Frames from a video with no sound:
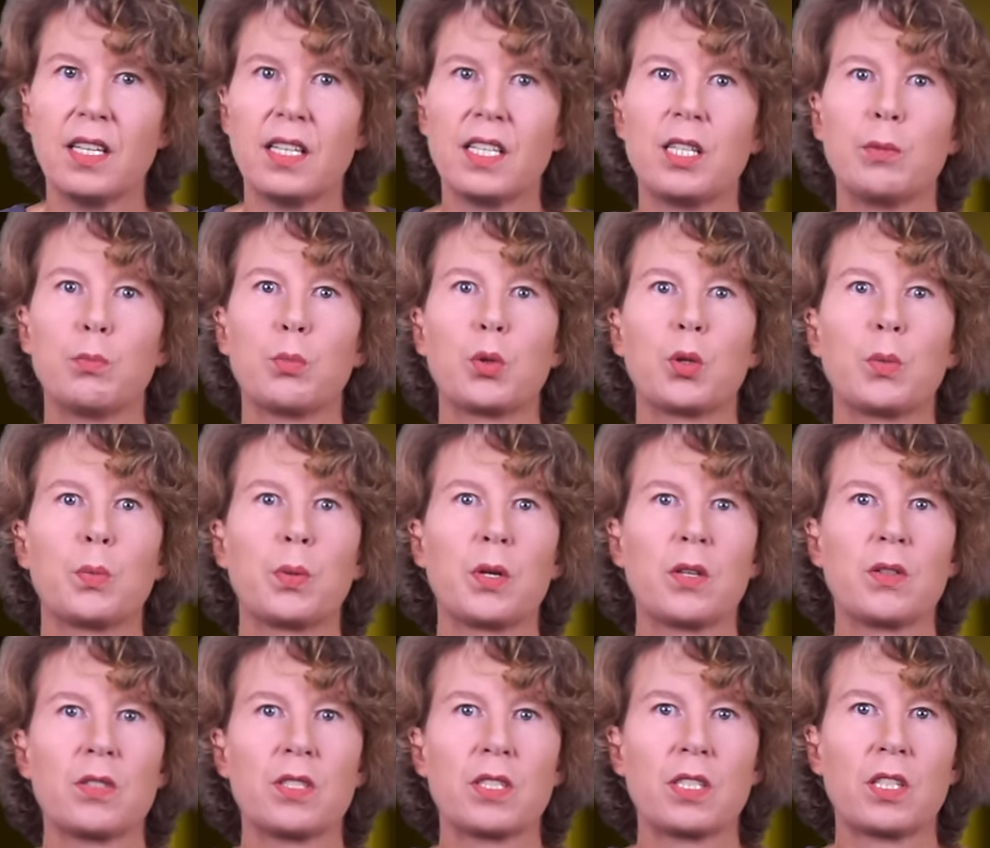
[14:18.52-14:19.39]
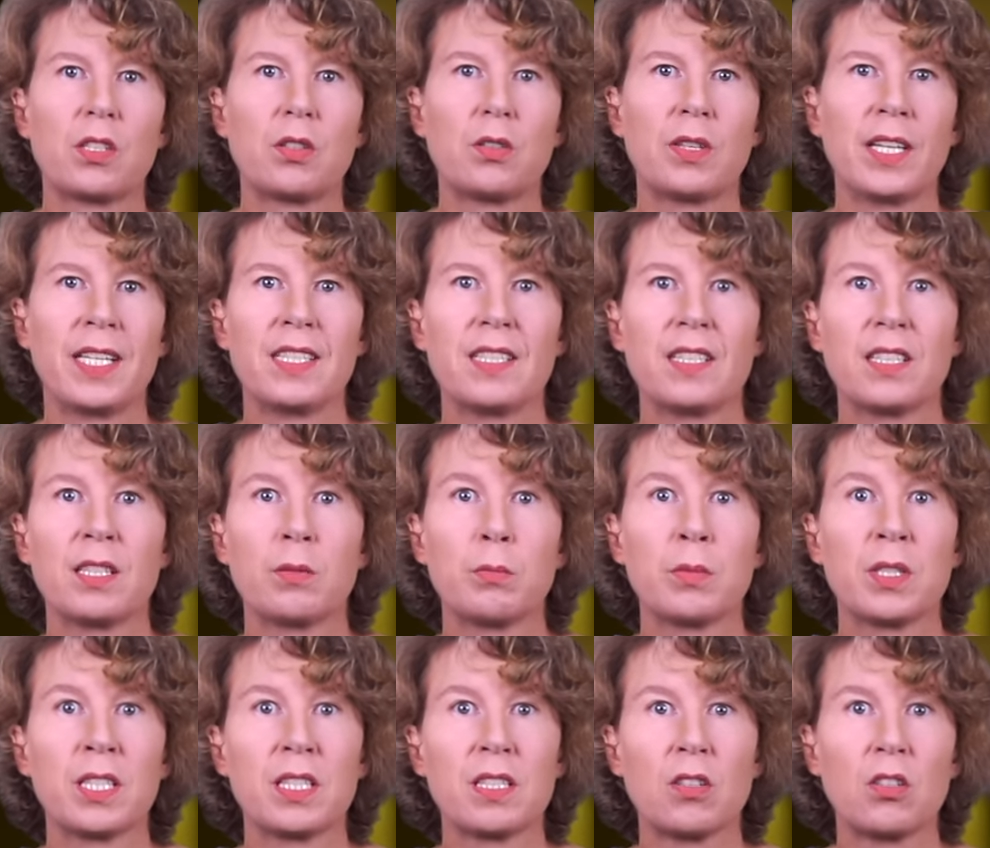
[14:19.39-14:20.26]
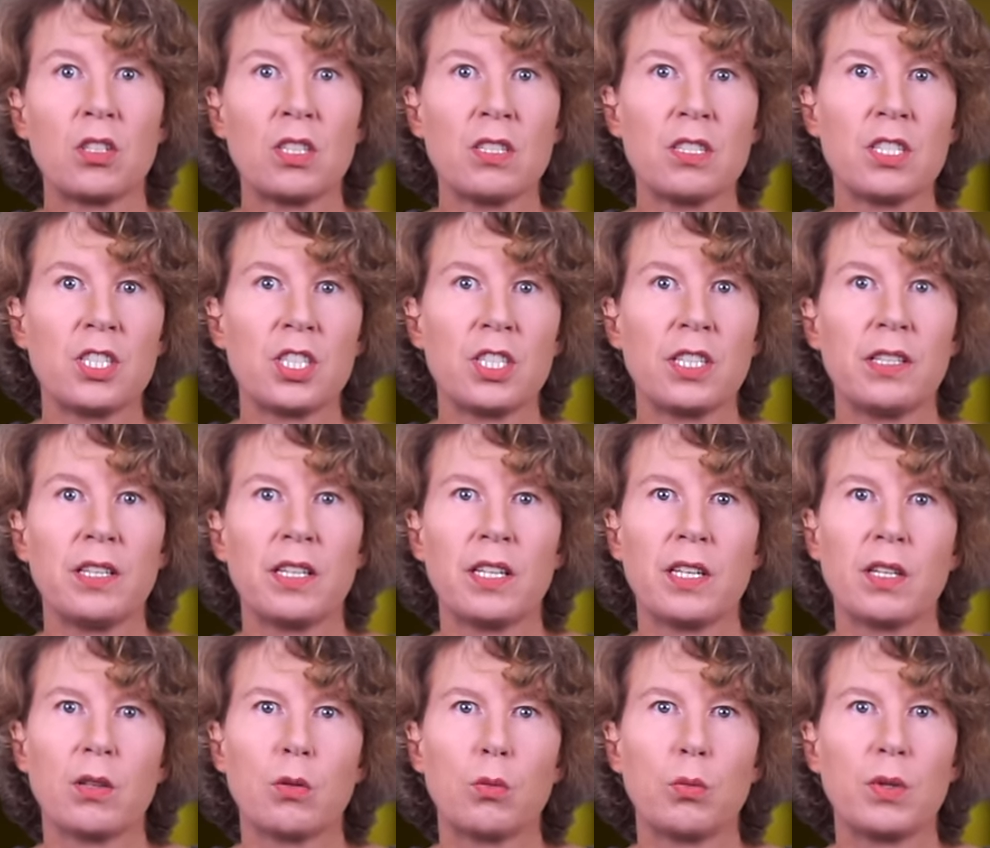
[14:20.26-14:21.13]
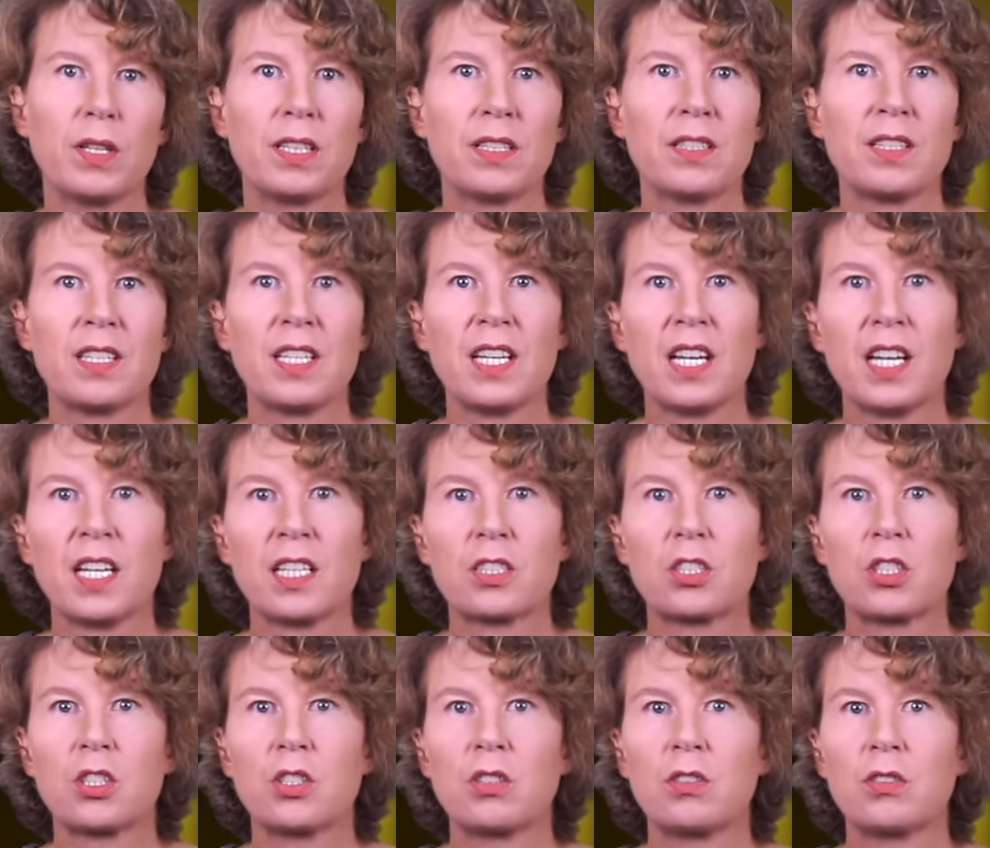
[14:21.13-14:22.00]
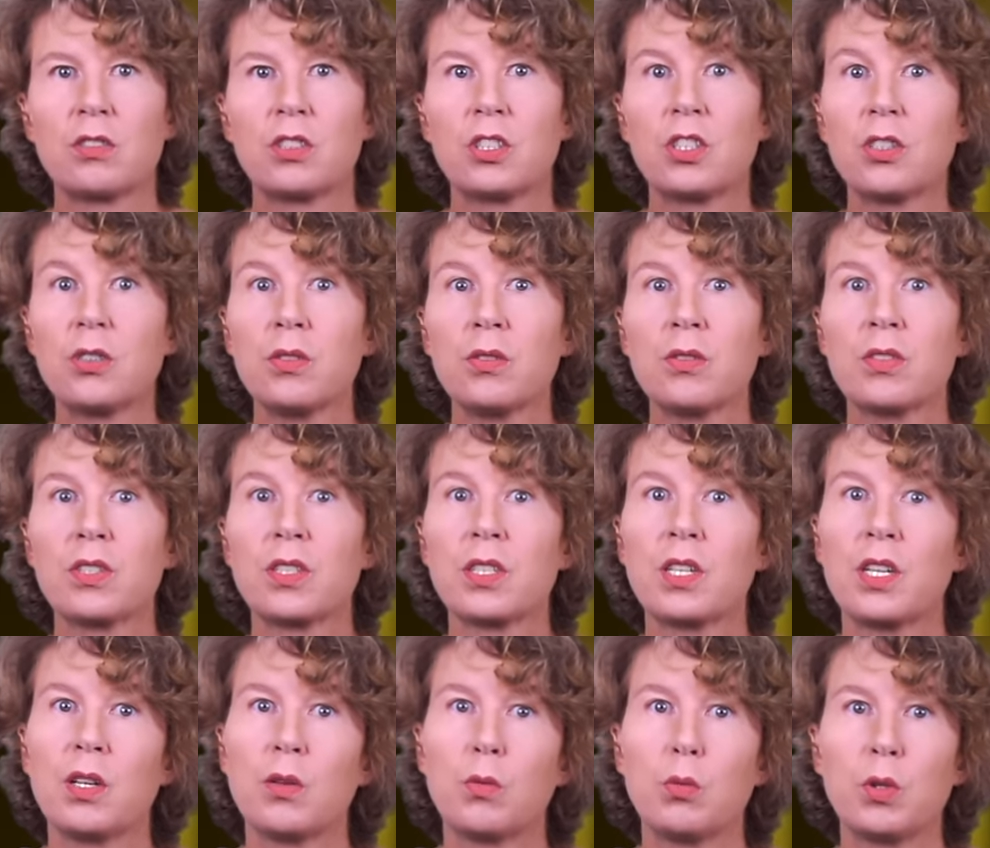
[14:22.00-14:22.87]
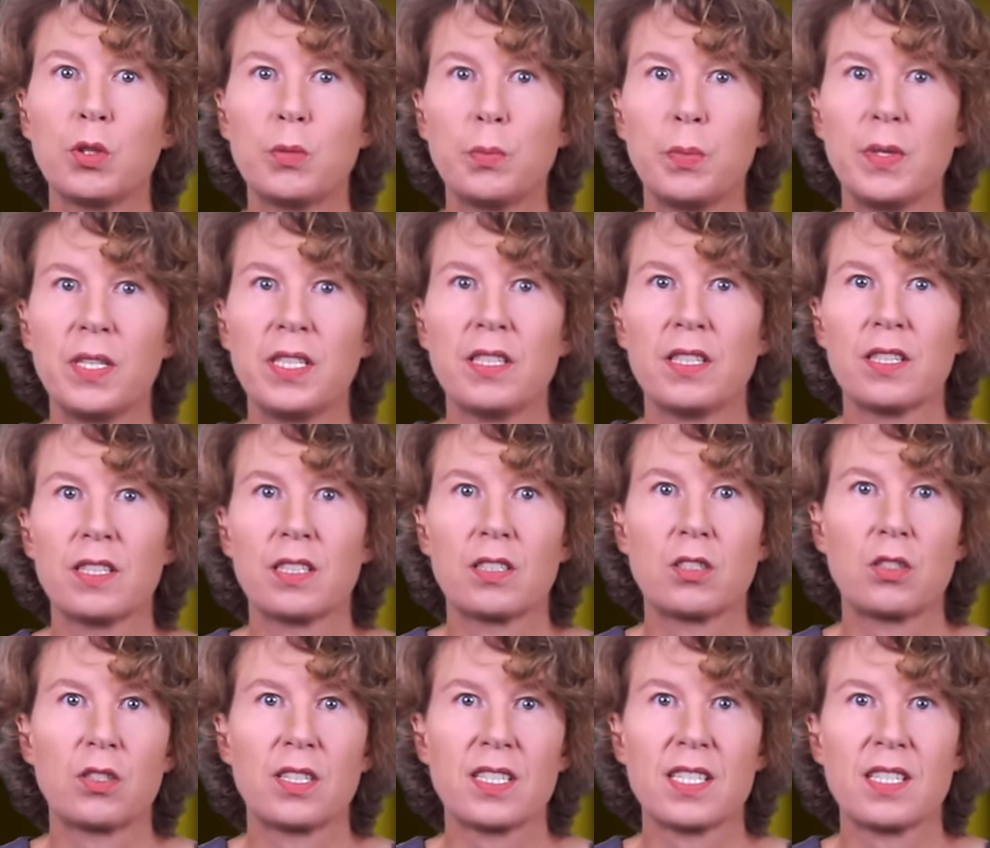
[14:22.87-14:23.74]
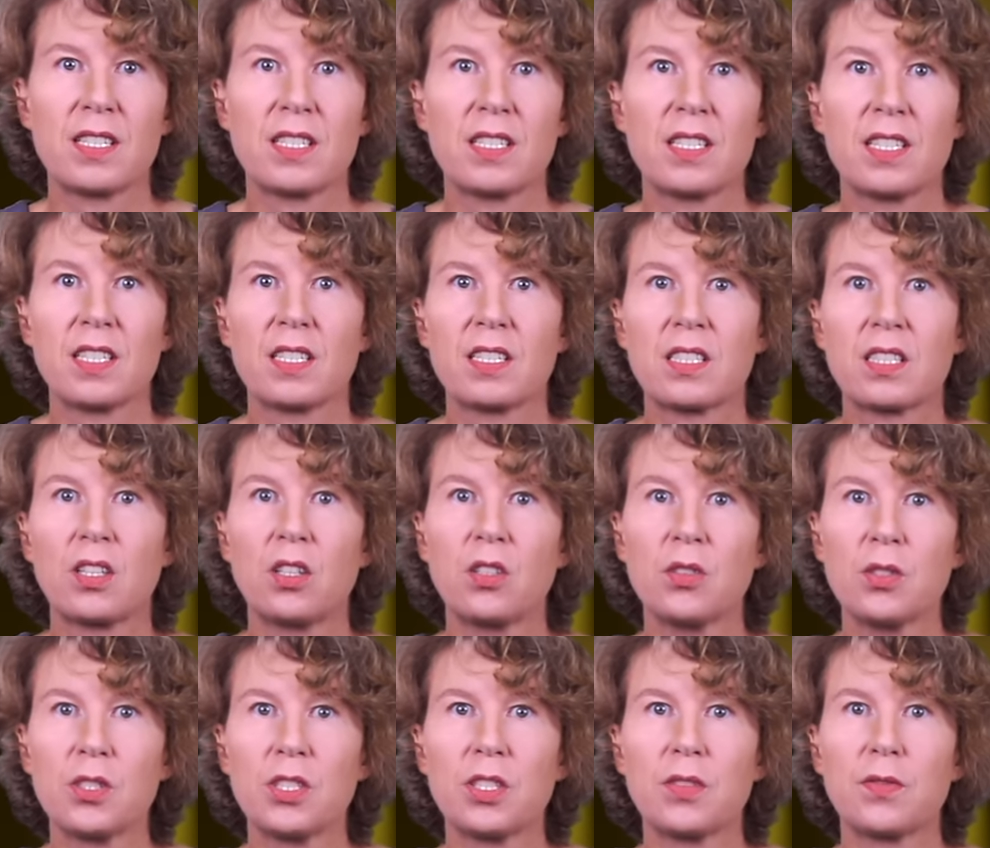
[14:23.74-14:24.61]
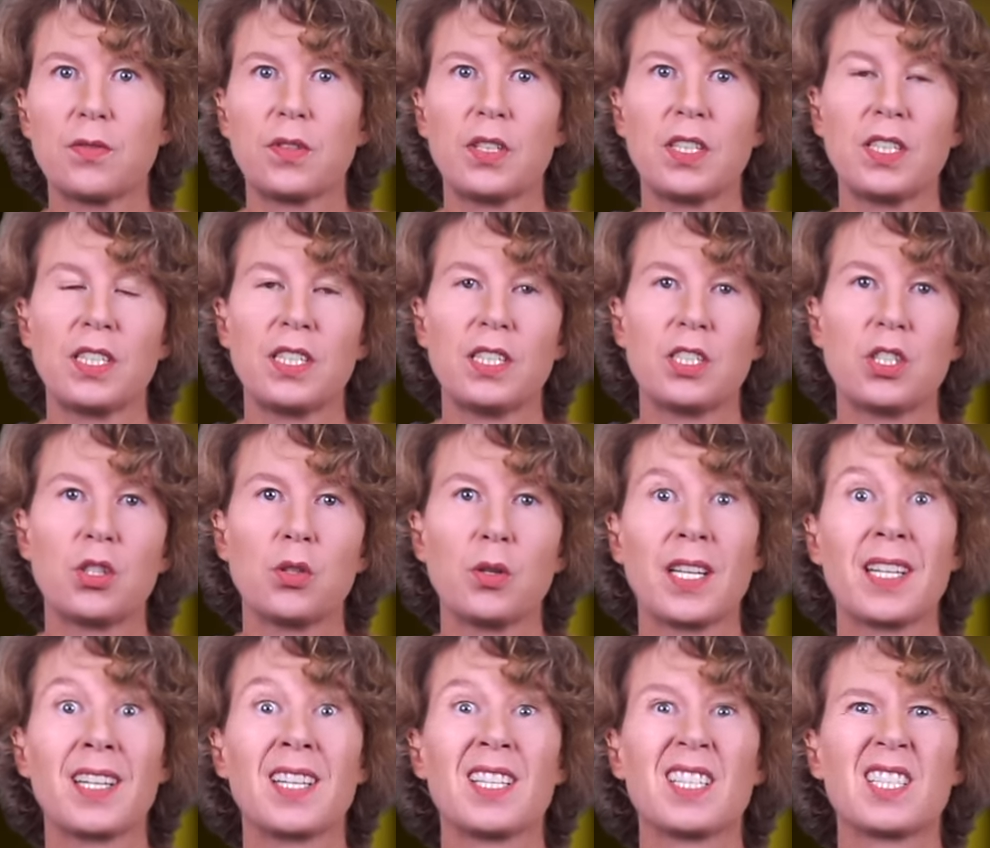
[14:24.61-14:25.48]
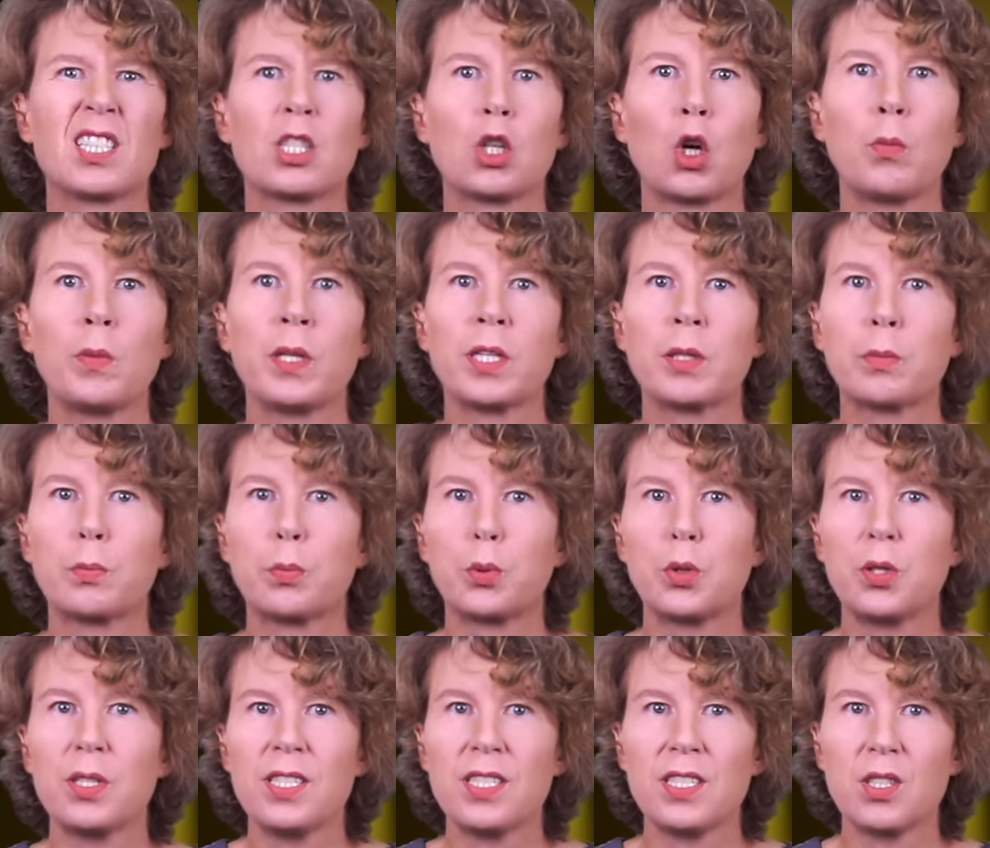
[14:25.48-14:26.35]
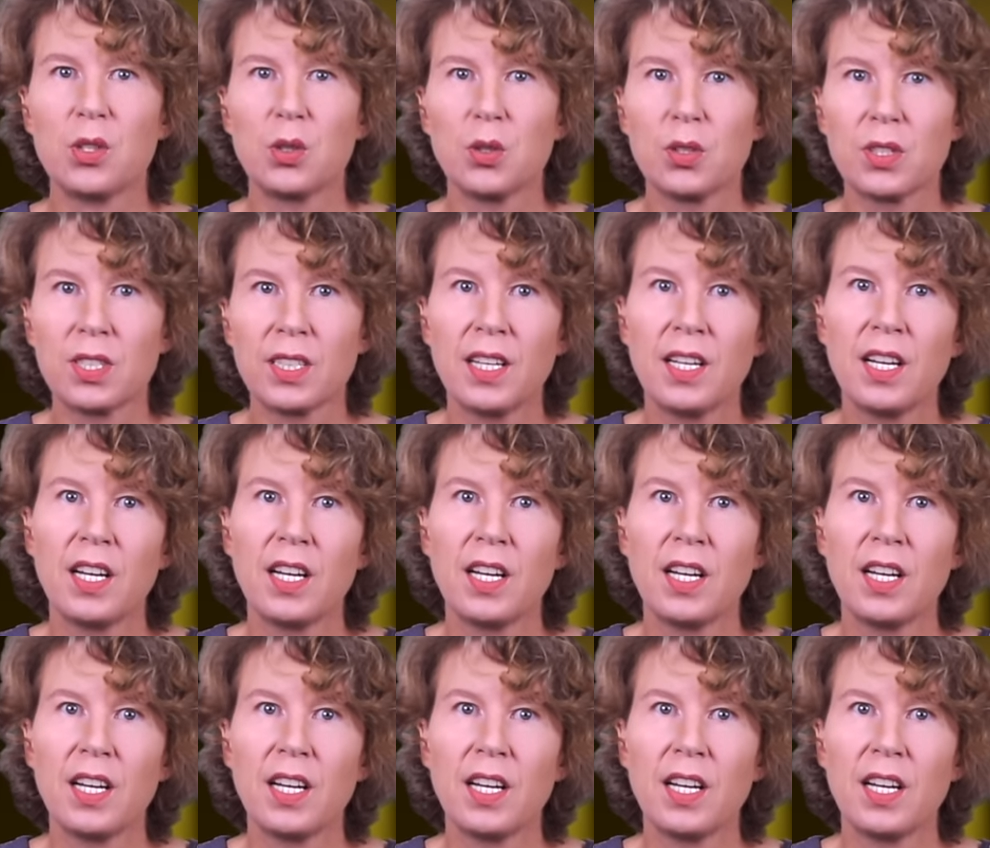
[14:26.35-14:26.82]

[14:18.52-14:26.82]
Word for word: He proposed creating a mythology where the actual truth would be entrusted exclusively to an atomic priesthood